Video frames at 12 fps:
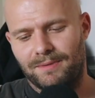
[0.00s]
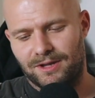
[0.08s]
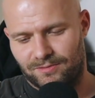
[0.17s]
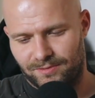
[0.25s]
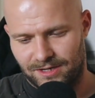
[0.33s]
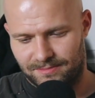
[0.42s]
going
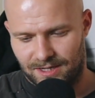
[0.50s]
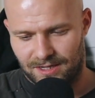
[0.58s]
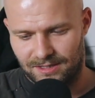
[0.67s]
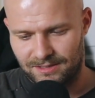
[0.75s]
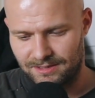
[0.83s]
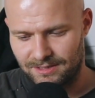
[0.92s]
to read them
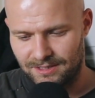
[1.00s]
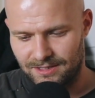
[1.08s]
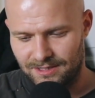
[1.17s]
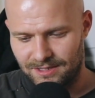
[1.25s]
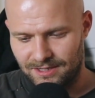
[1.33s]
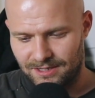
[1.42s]
all.
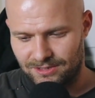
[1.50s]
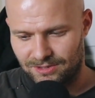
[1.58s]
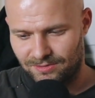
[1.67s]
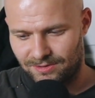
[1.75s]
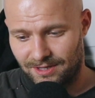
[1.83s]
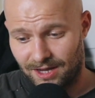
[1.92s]

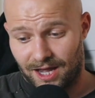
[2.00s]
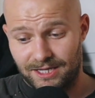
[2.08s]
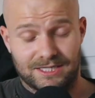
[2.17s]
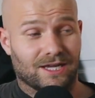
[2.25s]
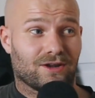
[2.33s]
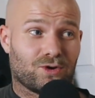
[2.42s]
So I
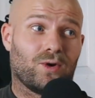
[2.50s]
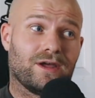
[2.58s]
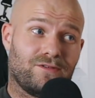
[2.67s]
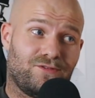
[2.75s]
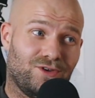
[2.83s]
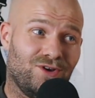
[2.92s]
sent quite a few.